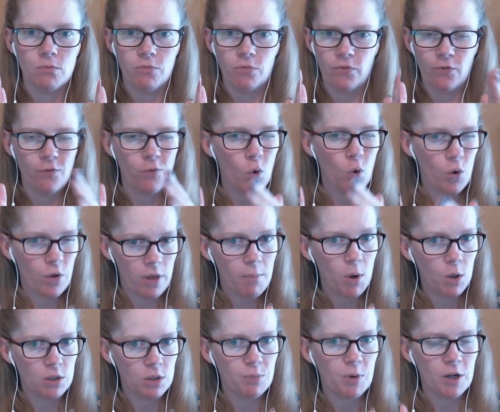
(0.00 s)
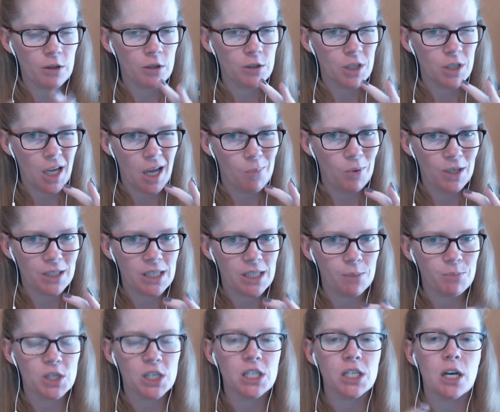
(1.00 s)
for the most part, there's a couple
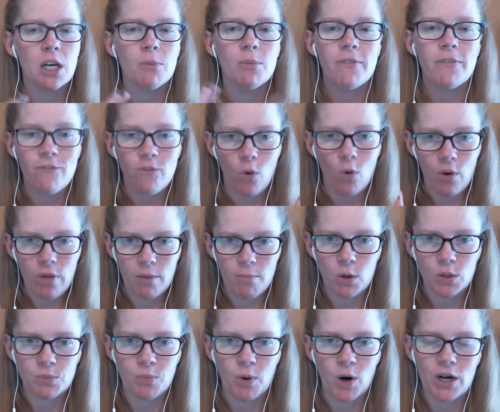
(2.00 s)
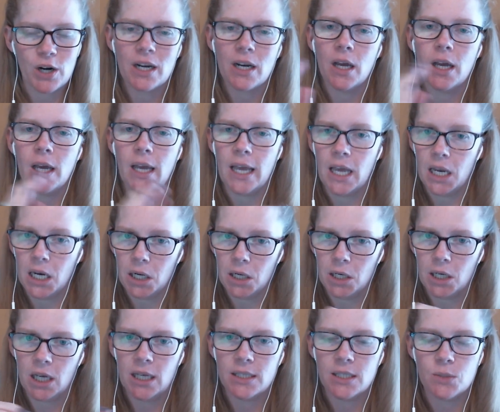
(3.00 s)
exceptions here, but for the most part, it
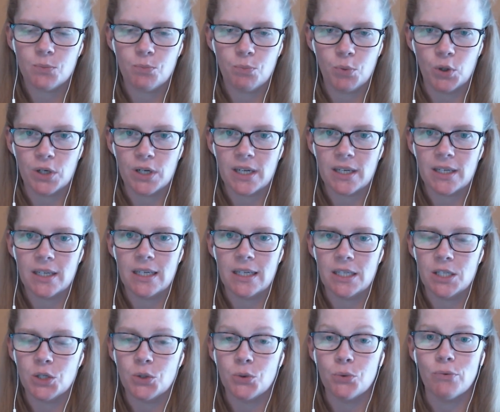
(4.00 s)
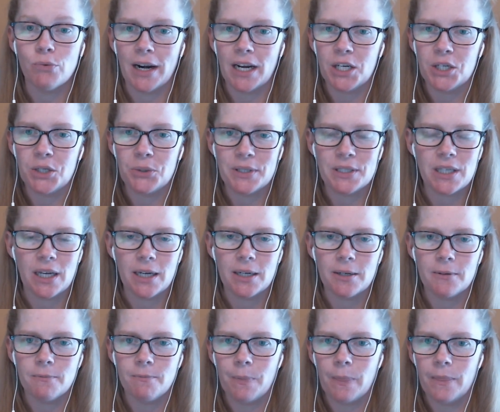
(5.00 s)
gets put into ready to assign.
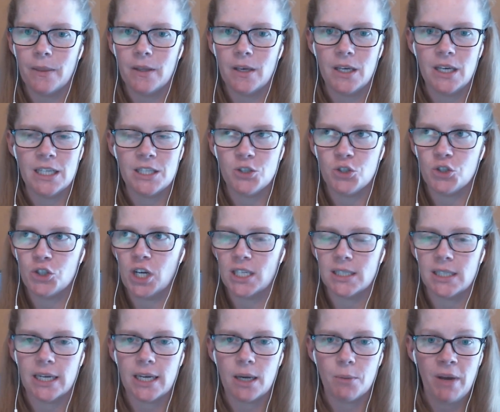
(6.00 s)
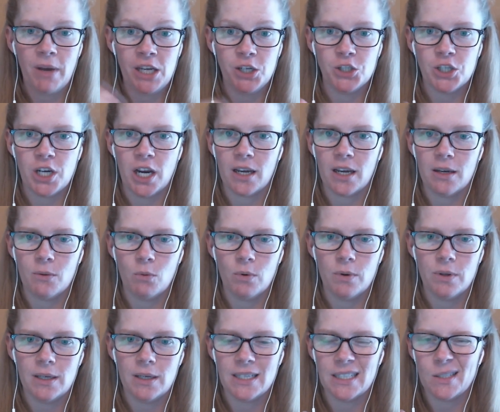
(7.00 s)
It's just like a paycheck.
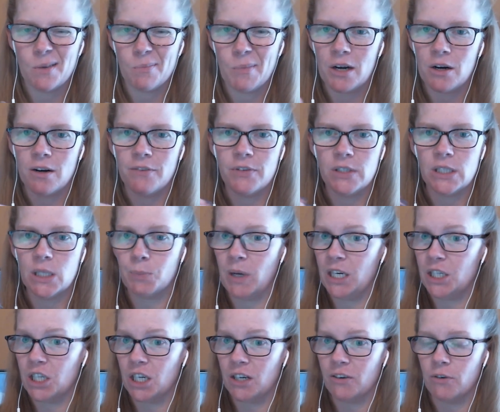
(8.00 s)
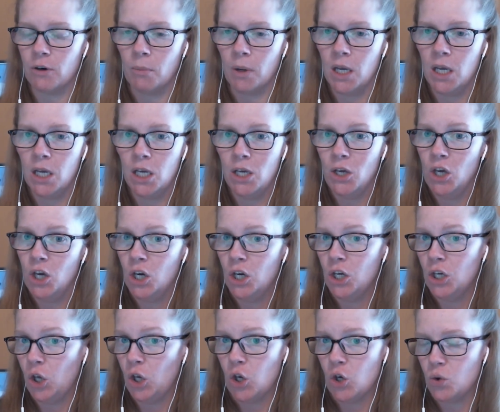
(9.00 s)
It doesn't matter if it's a paycheck from
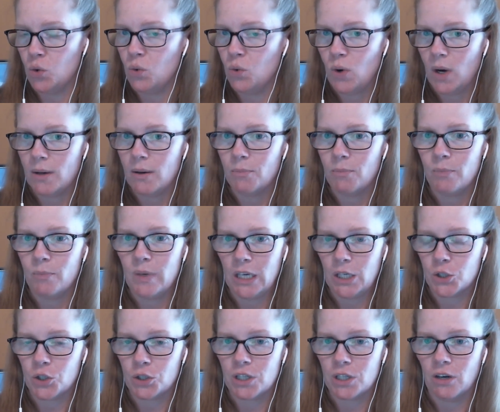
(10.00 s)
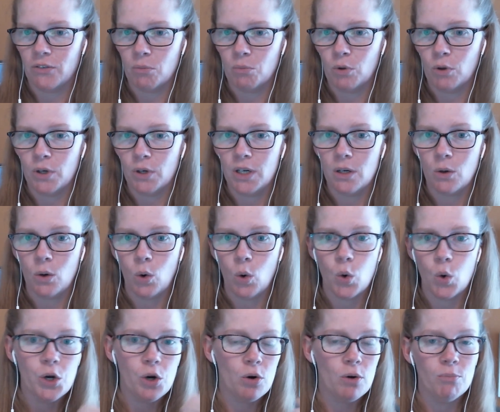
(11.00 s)
you because you're self-employed
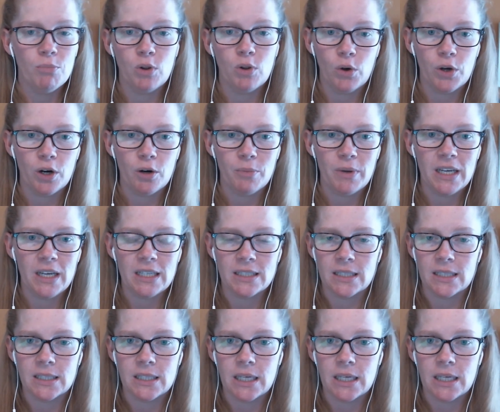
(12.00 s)
or your employer because